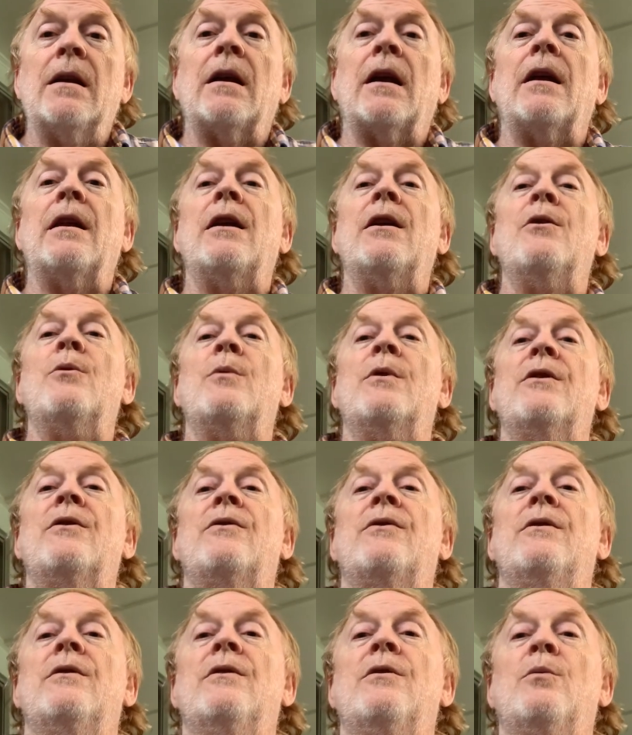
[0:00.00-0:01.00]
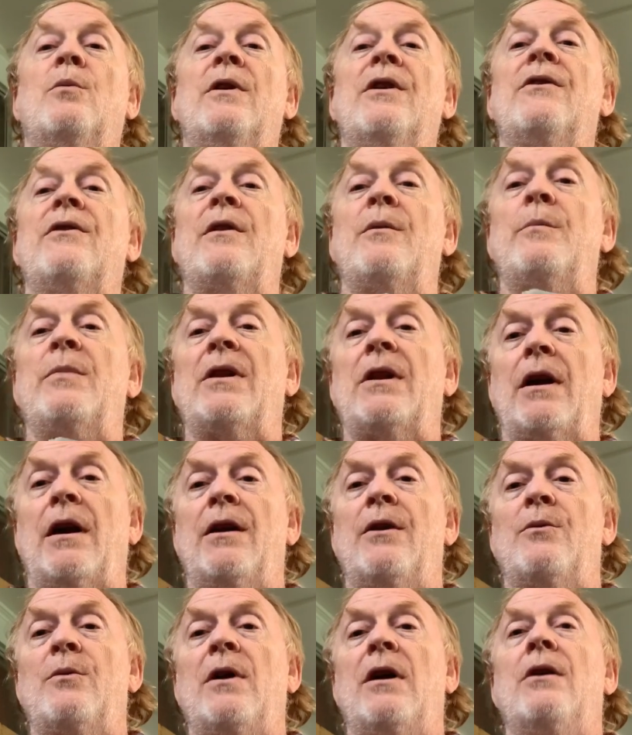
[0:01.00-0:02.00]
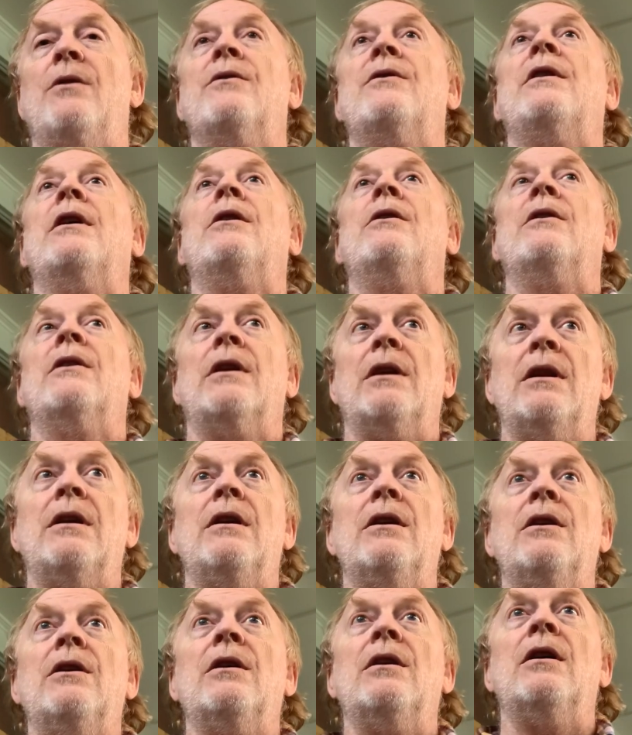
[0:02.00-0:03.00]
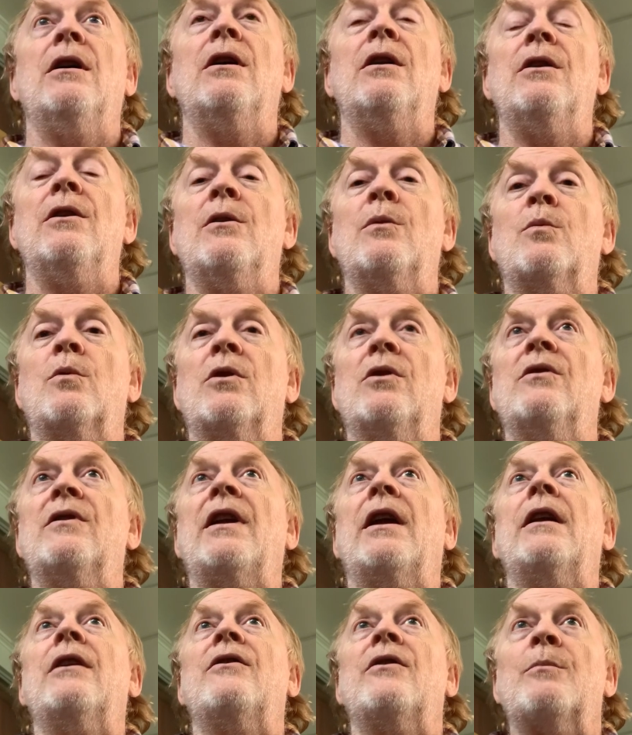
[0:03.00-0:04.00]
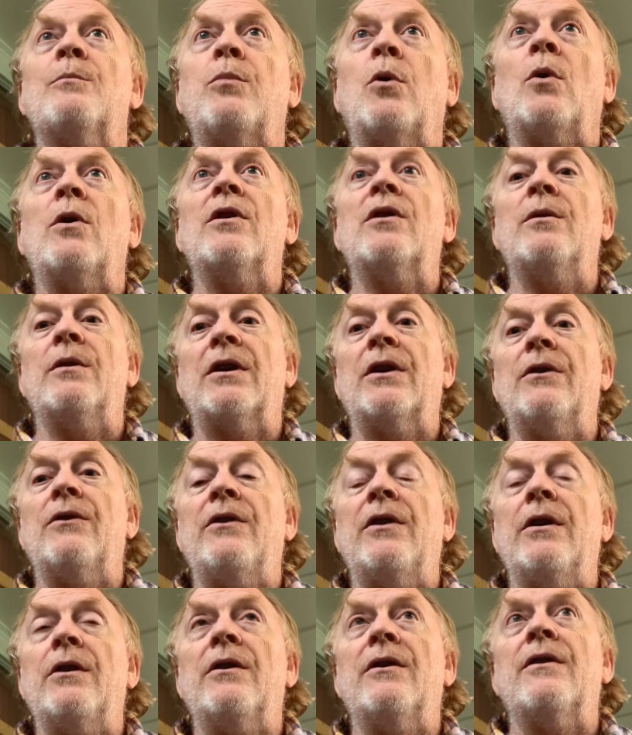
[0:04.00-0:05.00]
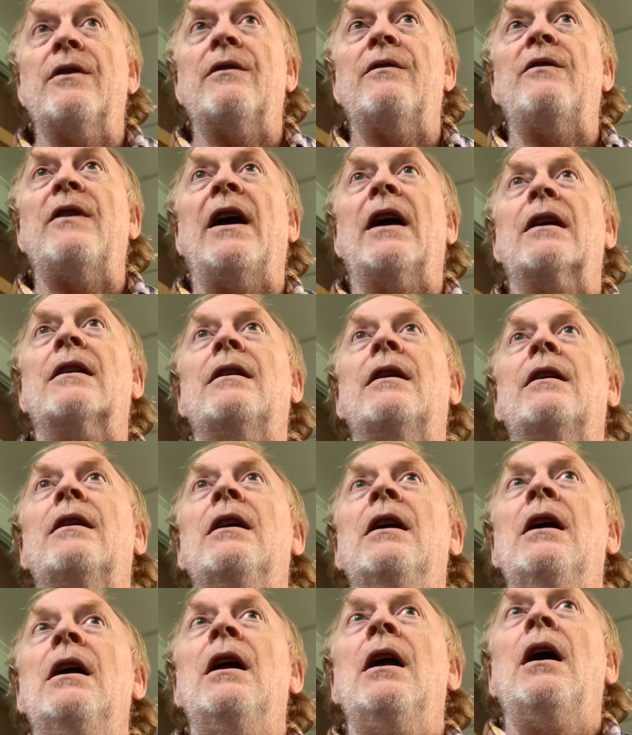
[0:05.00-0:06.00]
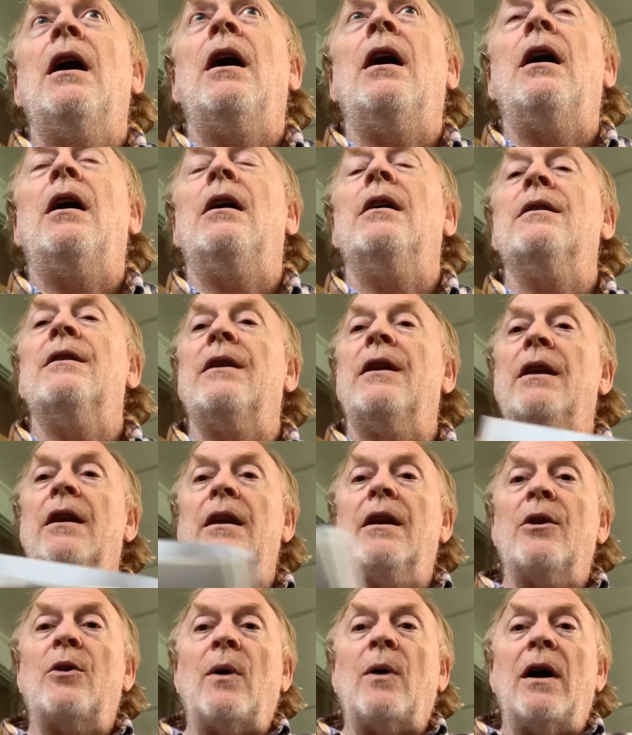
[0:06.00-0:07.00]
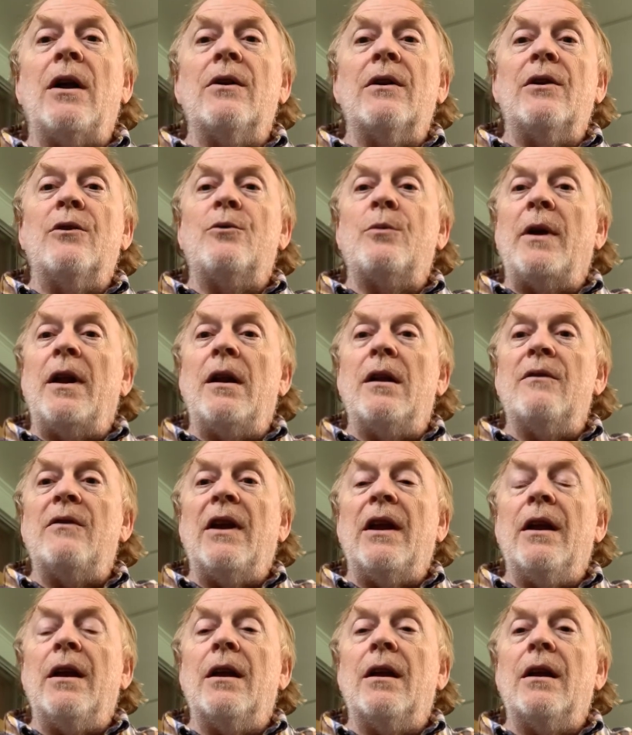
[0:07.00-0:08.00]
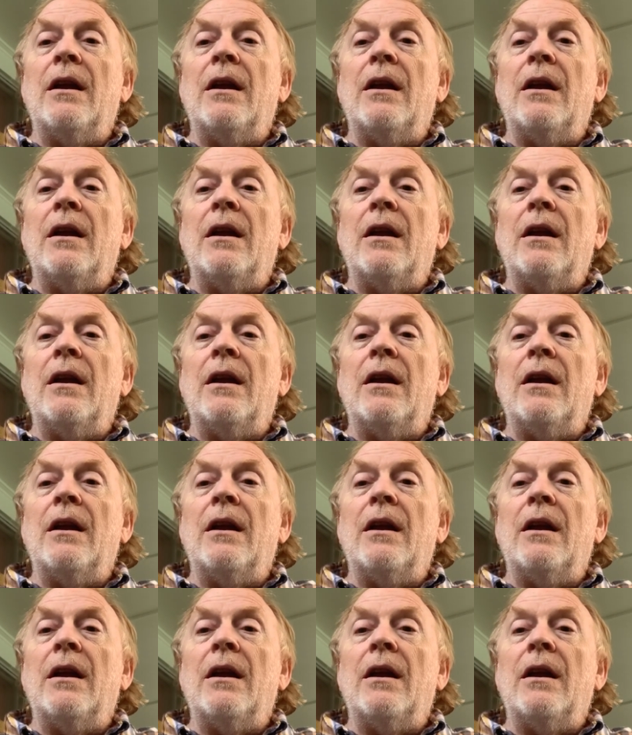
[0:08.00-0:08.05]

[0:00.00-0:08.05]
In other words, the ones that have been lying around telling the world that it's important to consider the fact that uh, the inequalities we have hand,